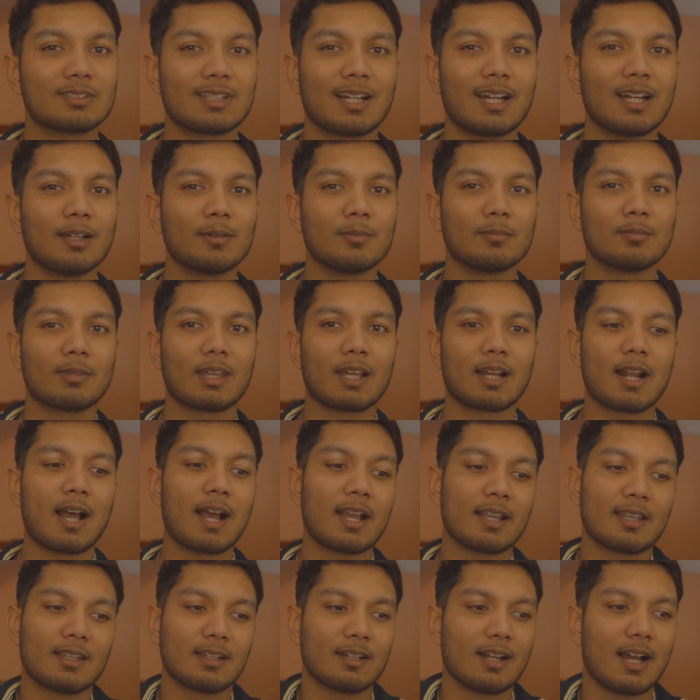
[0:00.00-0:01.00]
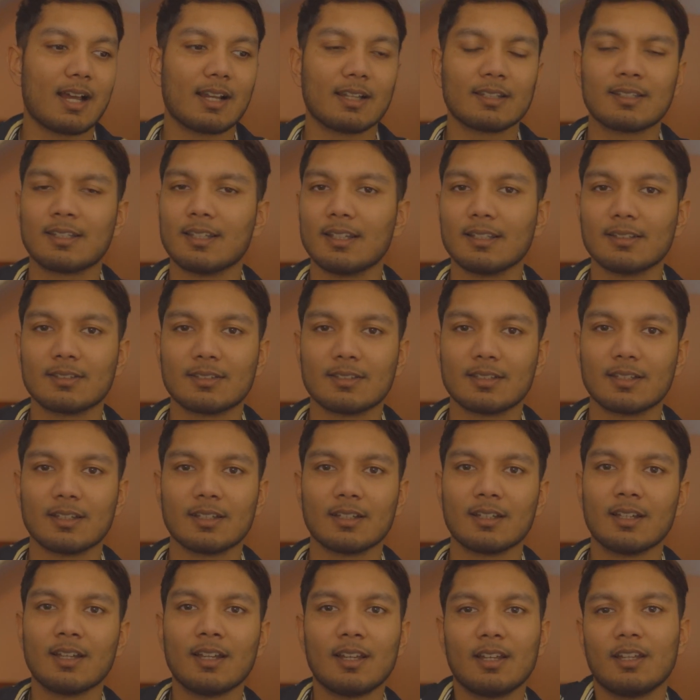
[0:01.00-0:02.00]
time that I can allocate
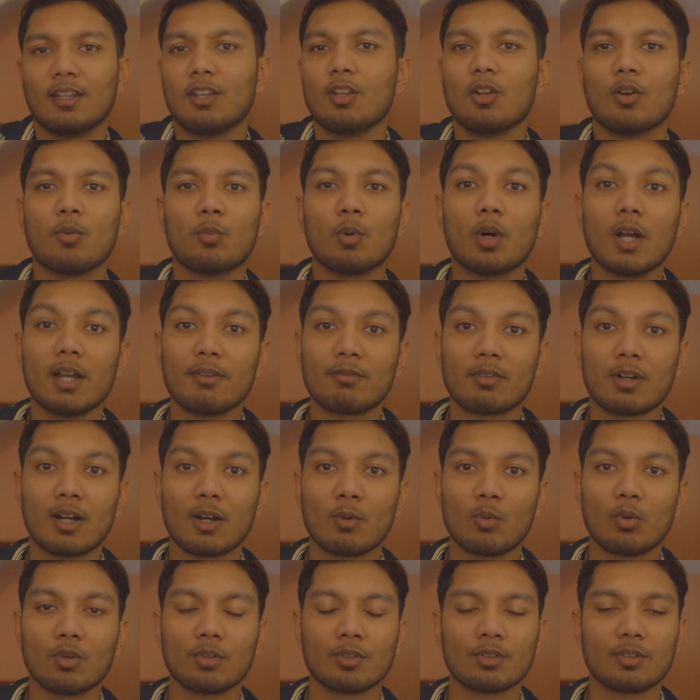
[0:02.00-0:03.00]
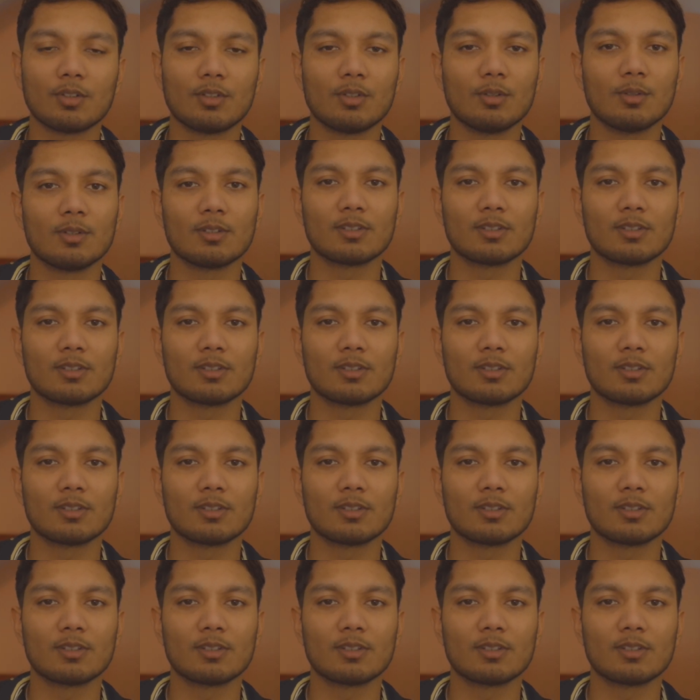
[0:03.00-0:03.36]
to, you know, whatever I want to do